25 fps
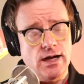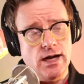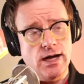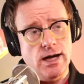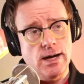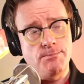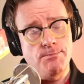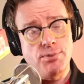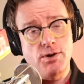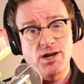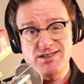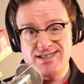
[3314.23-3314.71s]

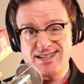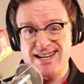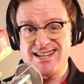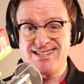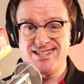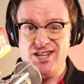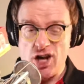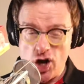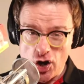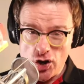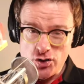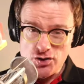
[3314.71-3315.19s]

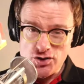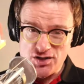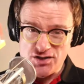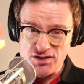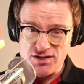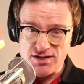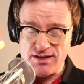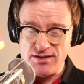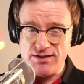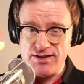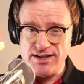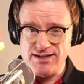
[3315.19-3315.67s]
podcast
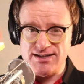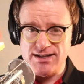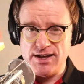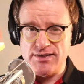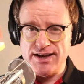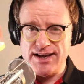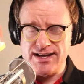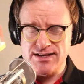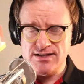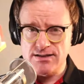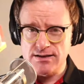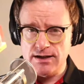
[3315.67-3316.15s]
hosts and things
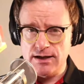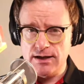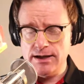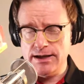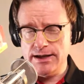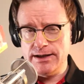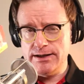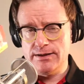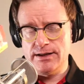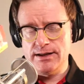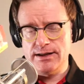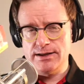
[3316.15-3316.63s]
like that
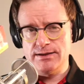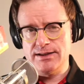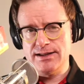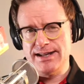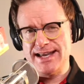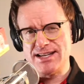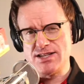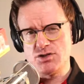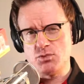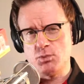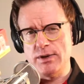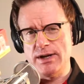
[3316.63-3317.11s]

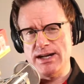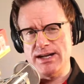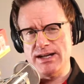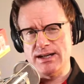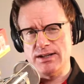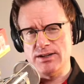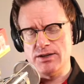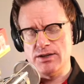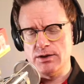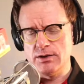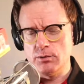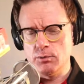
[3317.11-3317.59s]
last
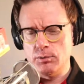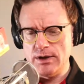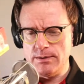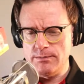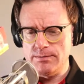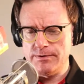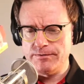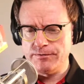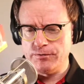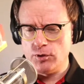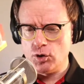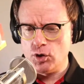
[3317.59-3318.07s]
week and the
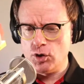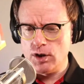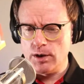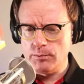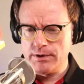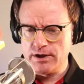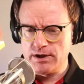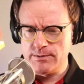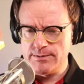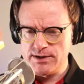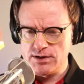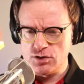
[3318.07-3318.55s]
week before,
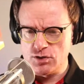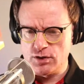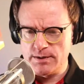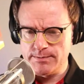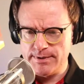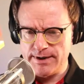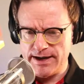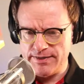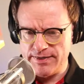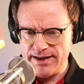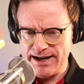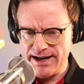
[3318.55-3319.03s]
and we're going to be
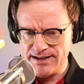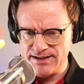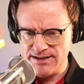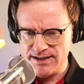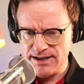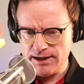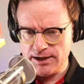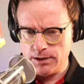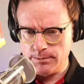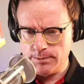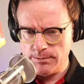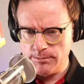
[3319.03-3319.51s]
talking about that
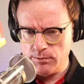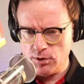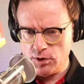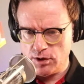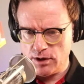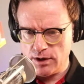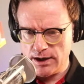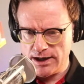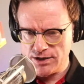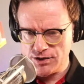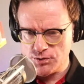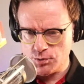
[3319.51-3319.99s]
a little bit
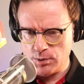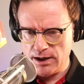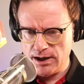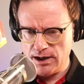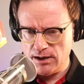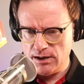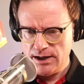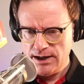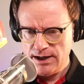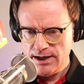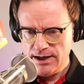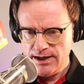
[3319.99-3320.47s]
more as
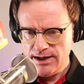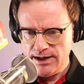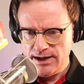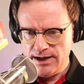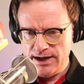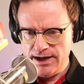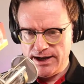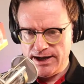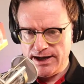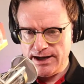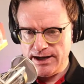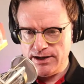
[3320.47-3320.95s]
well
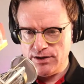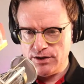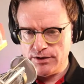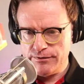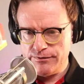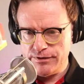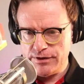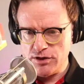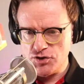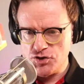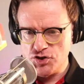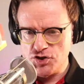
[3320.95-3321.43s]
in
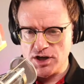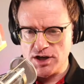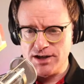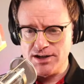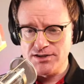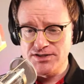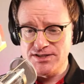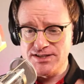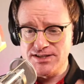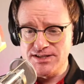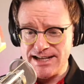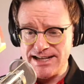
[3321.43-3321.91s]
the
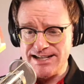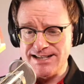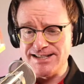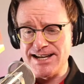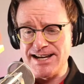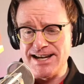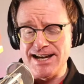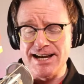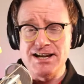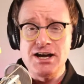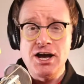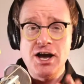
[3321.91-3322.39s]
future.
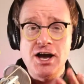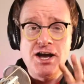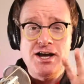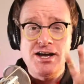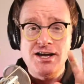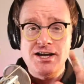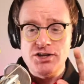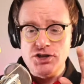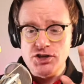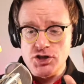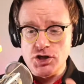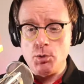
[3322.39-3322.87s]
Dee,
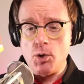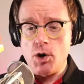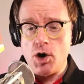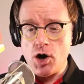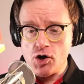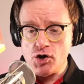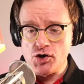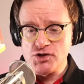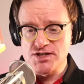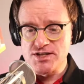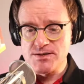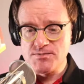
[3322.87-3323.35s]
you are
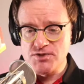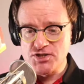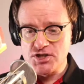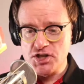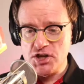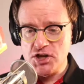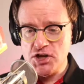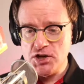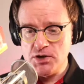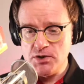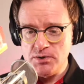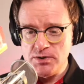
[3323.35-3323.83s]
awesome
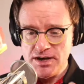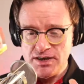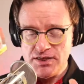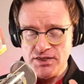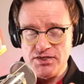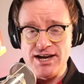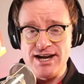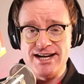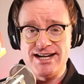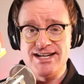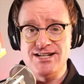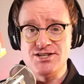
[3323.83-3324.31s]
too.
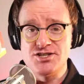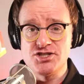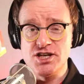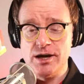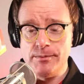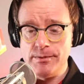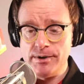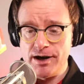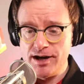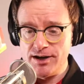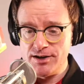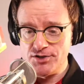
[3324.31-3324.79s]
Thank you so
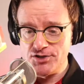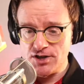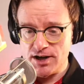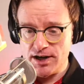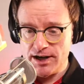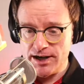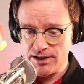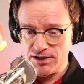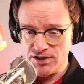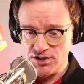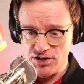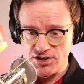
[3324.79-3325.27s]
much.
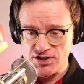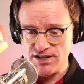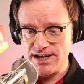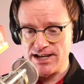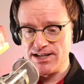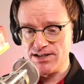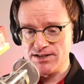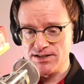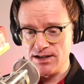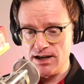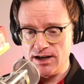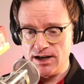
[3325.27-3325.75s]
She
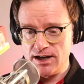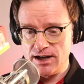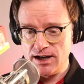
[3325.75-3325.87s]
says,